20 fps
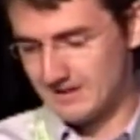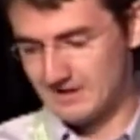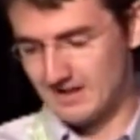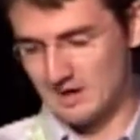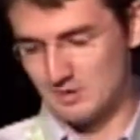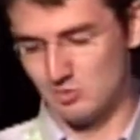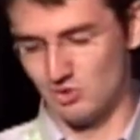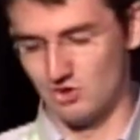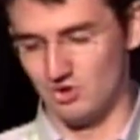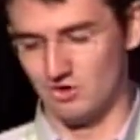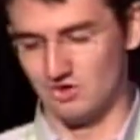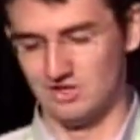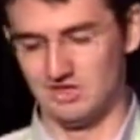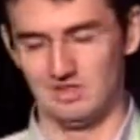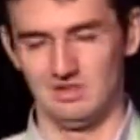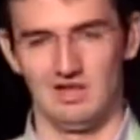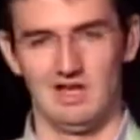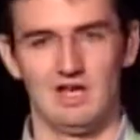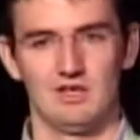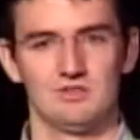iBowl, and
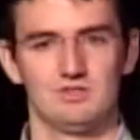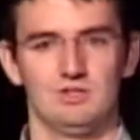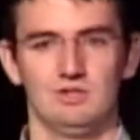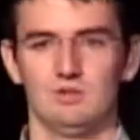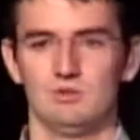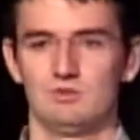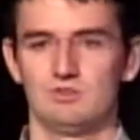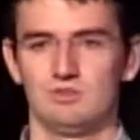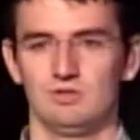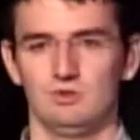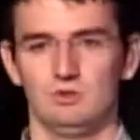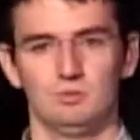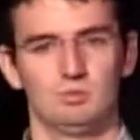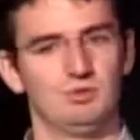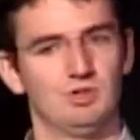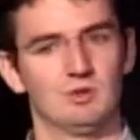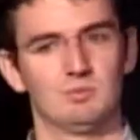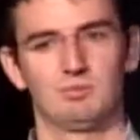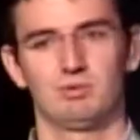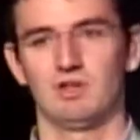it allows you to
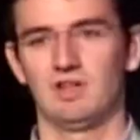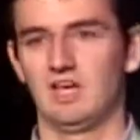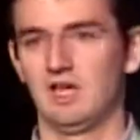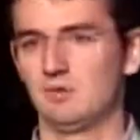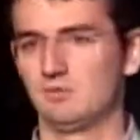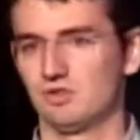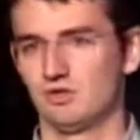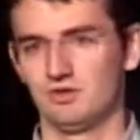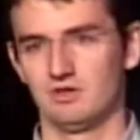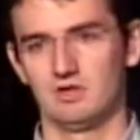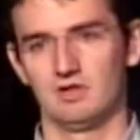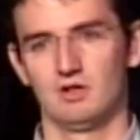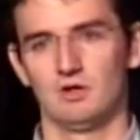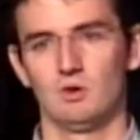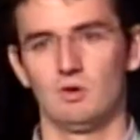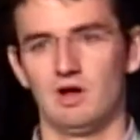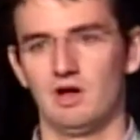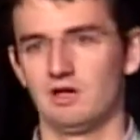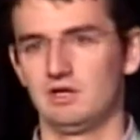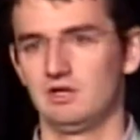play games on the
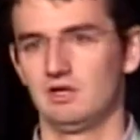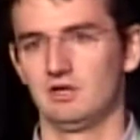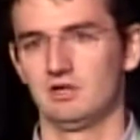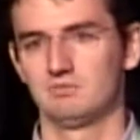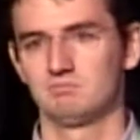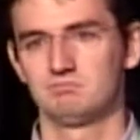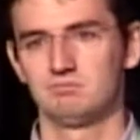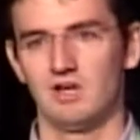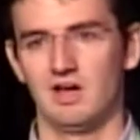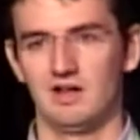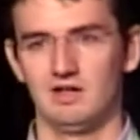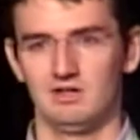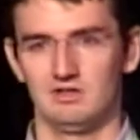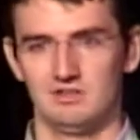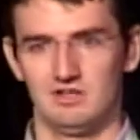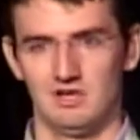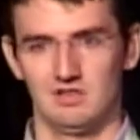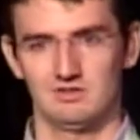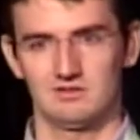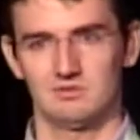go while you're not at your
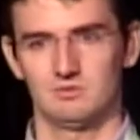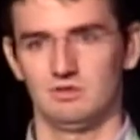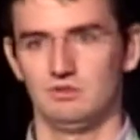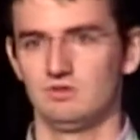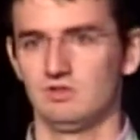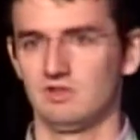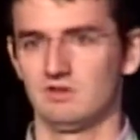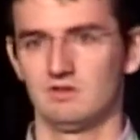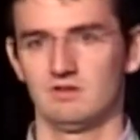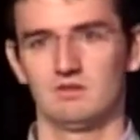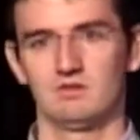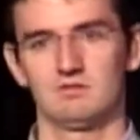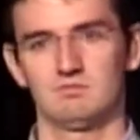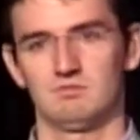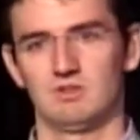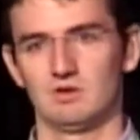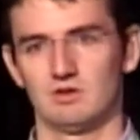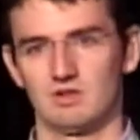desk, using this,